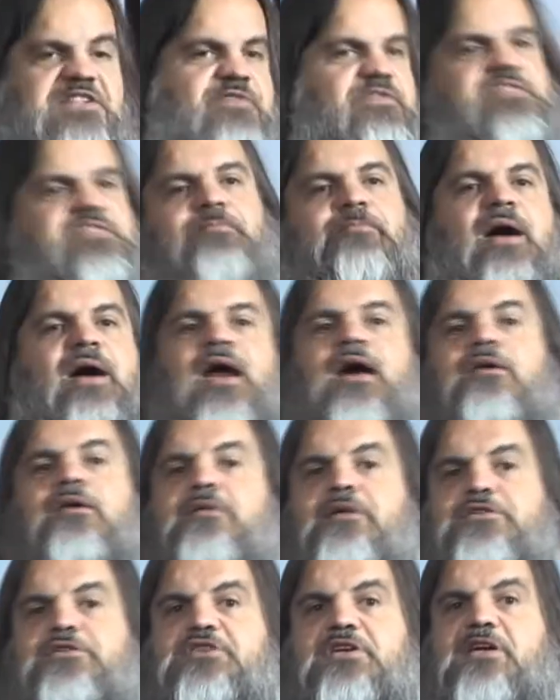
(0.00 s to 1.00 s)
If it's a
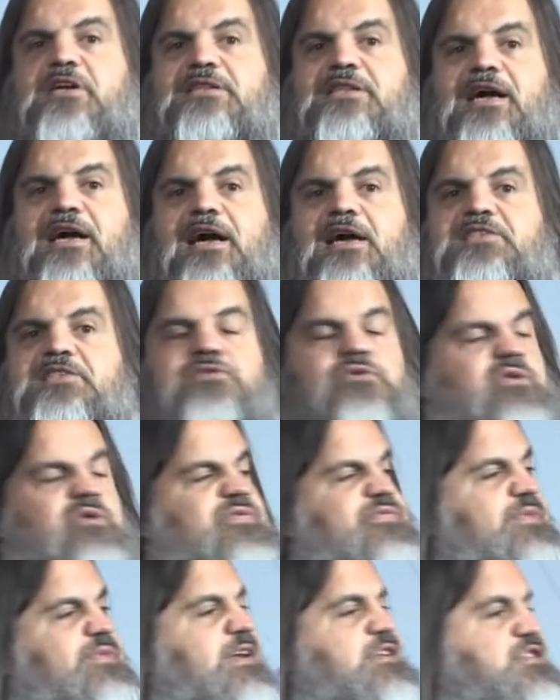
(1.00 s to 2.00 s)
biology class or a
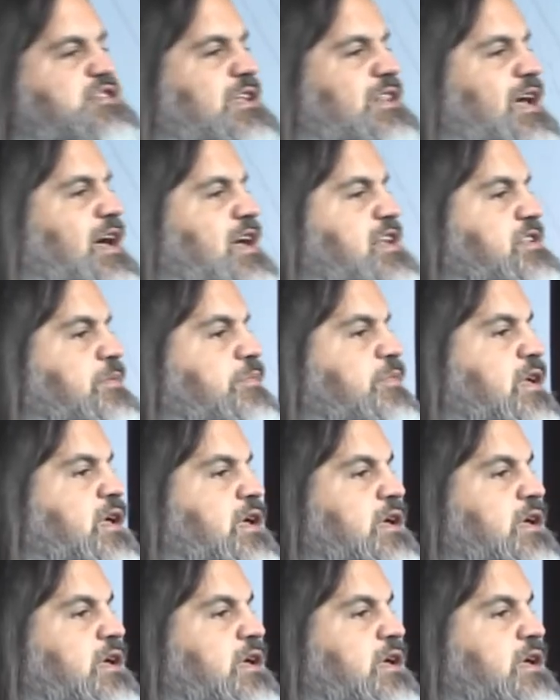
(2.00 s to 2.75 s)
French class,